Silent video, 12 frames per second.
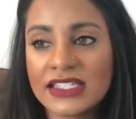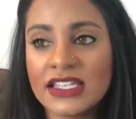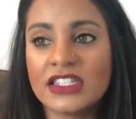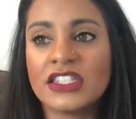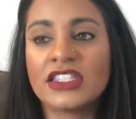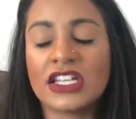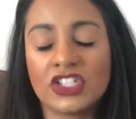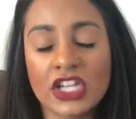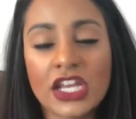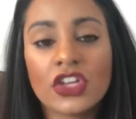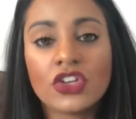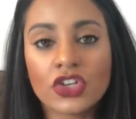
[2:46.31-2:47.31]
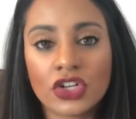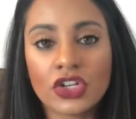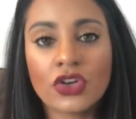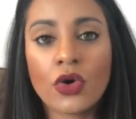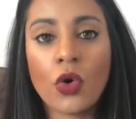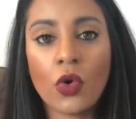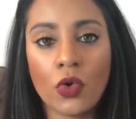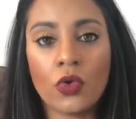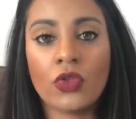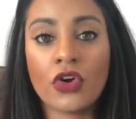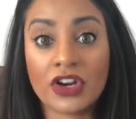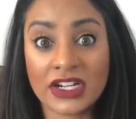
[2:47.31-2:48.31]
such a good,
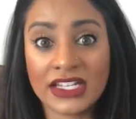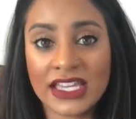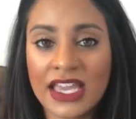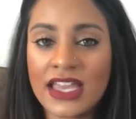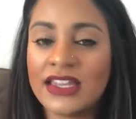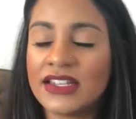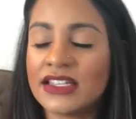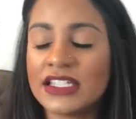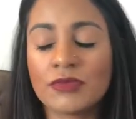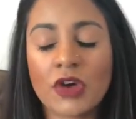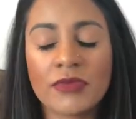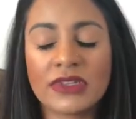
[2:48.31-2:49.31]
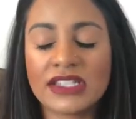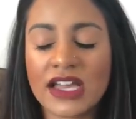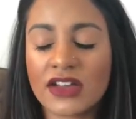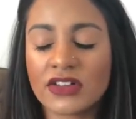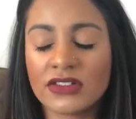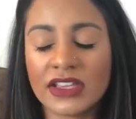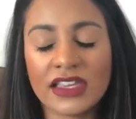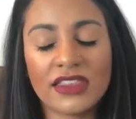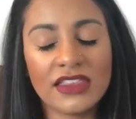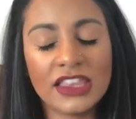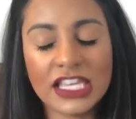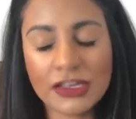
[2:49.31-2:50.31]
wholehearted kid, and his mom and dad are like
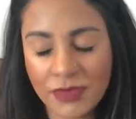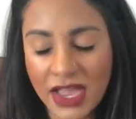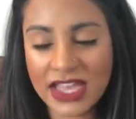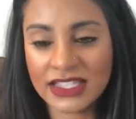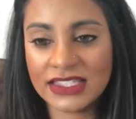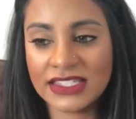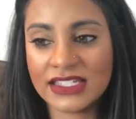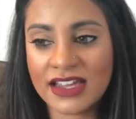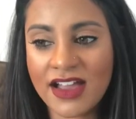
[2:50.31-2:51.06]
the best.